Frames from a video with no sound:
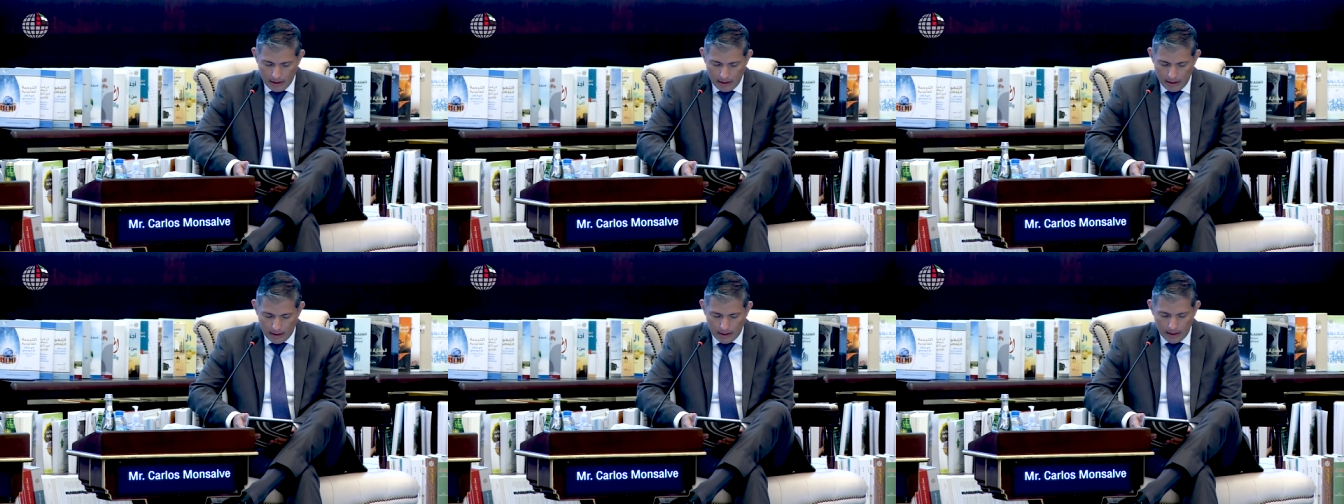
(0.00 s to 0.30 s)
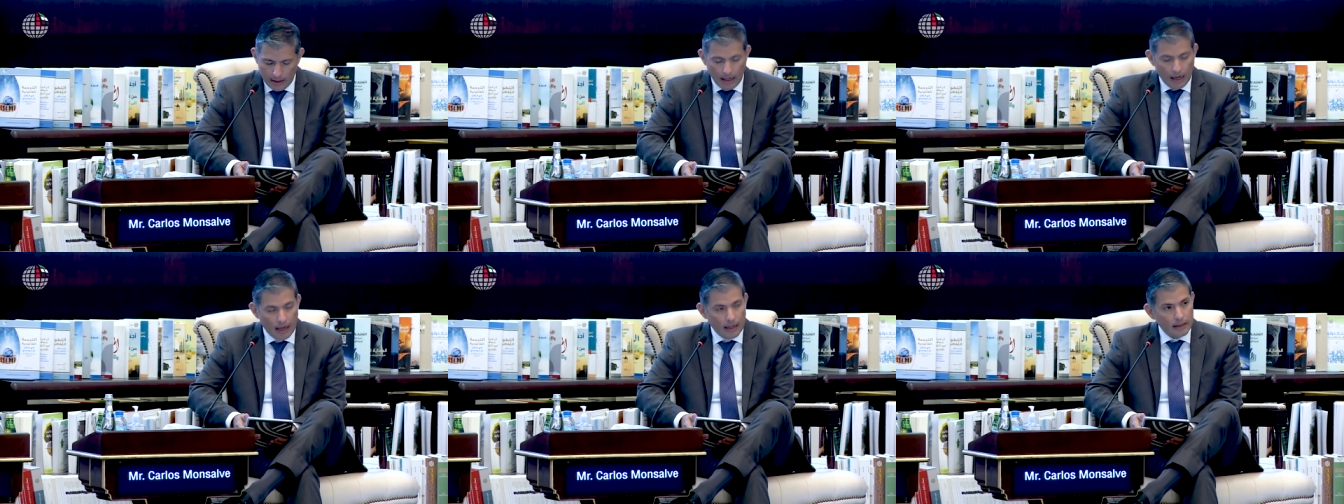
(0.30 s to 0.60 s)
an
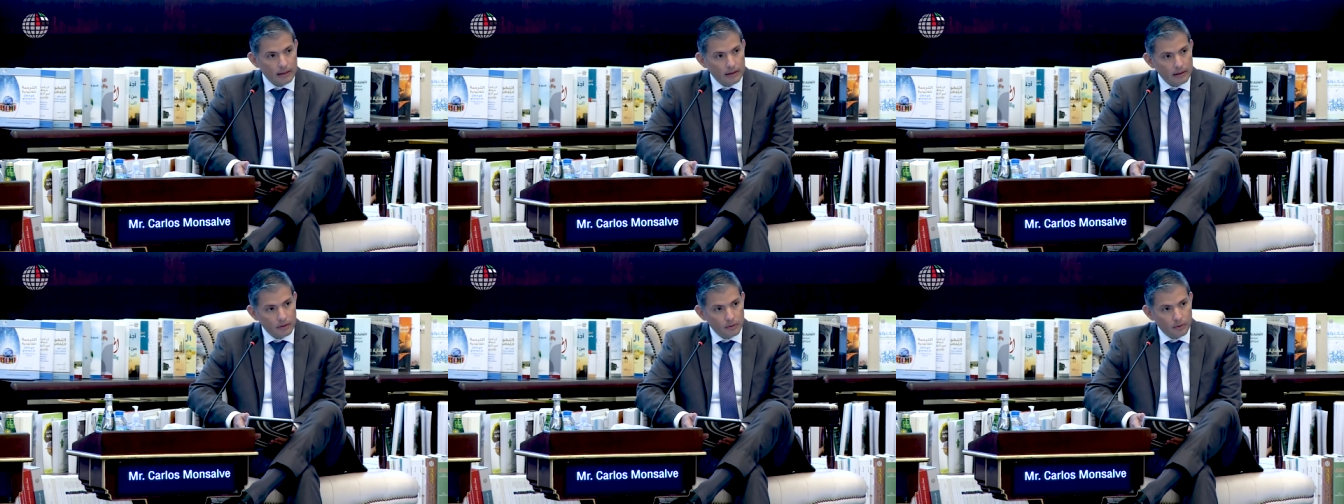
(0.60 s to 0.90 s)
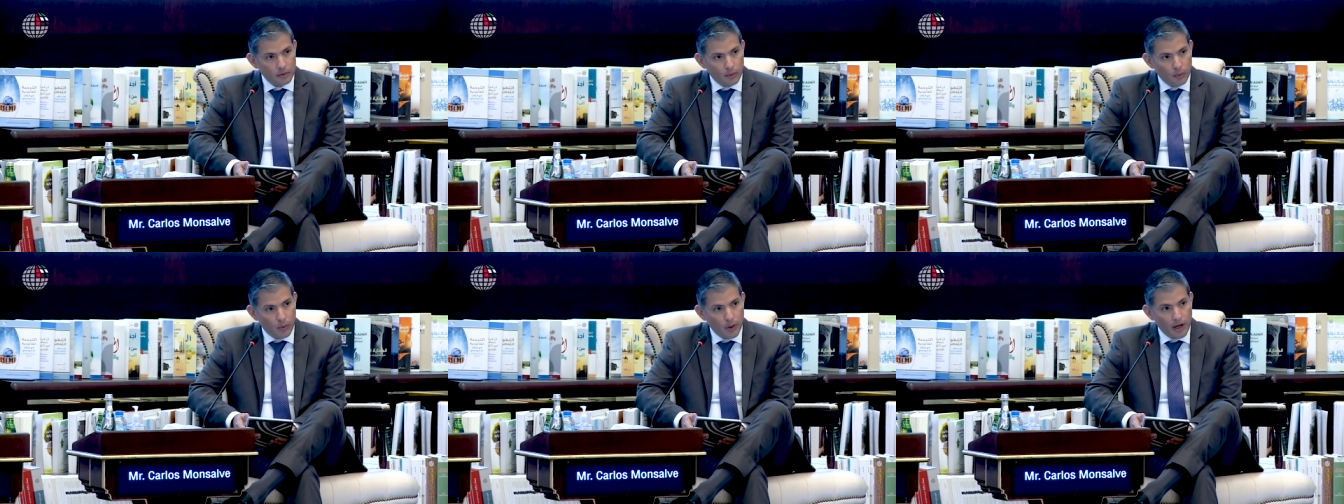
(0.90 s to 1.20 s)
ally
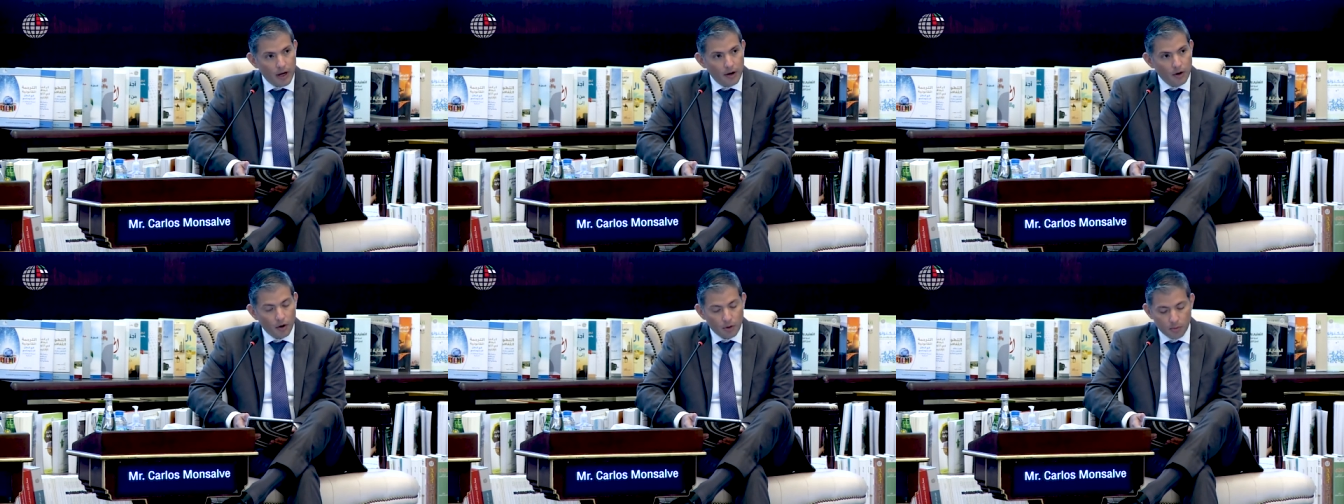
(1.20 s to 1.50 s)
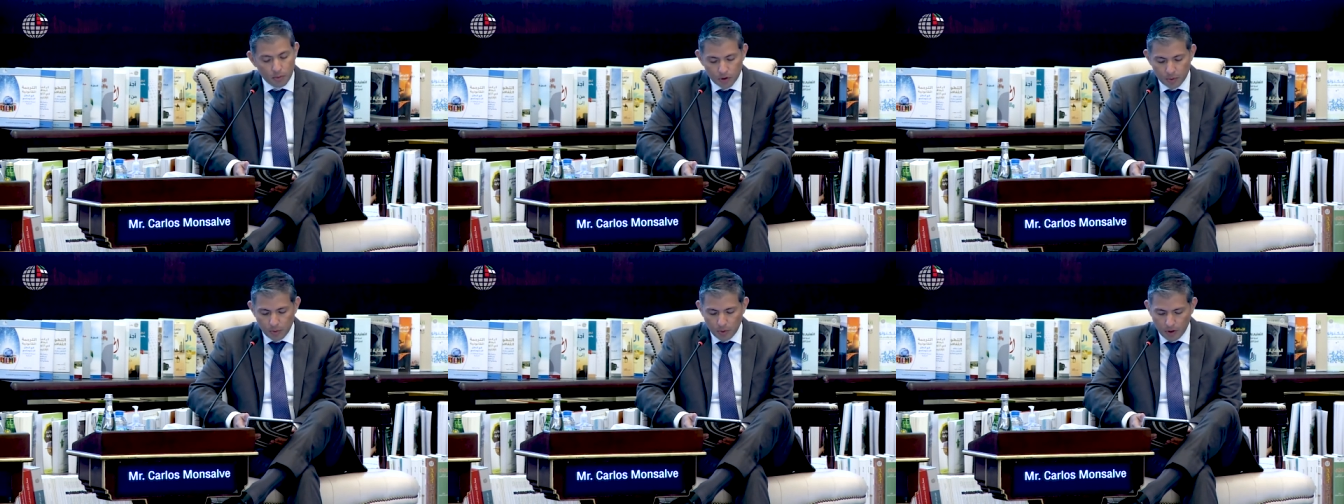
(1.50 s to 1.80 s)
with
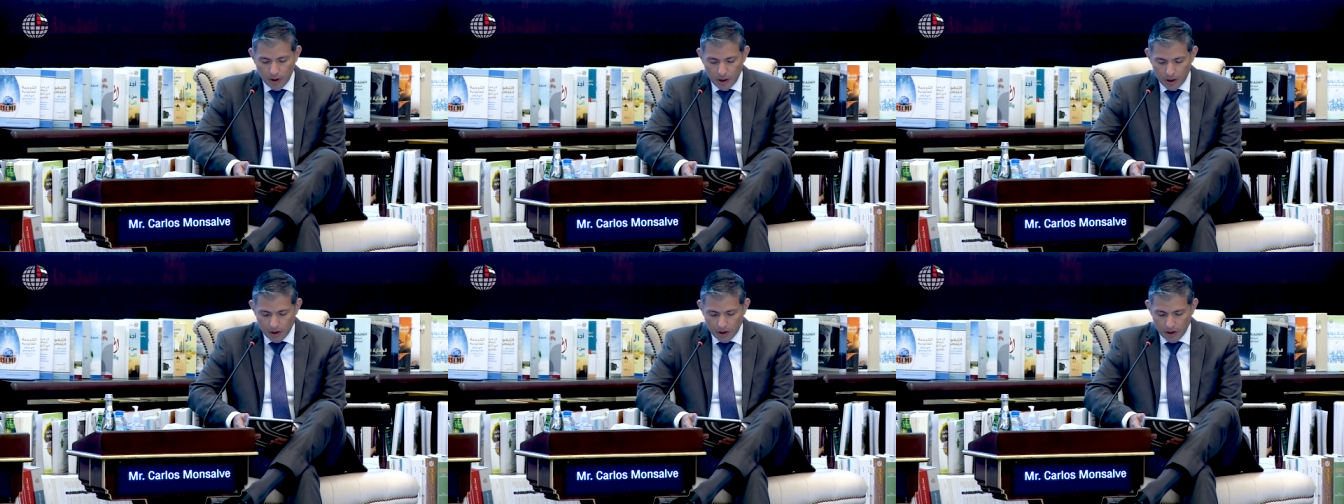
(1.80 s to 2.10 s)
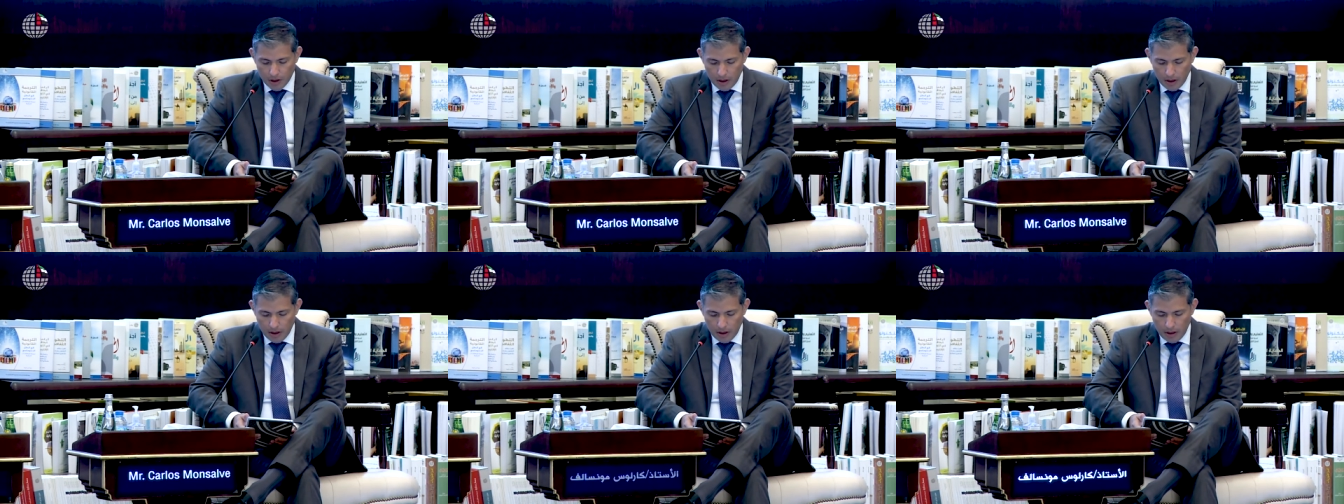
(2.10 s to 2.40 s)
enormous potential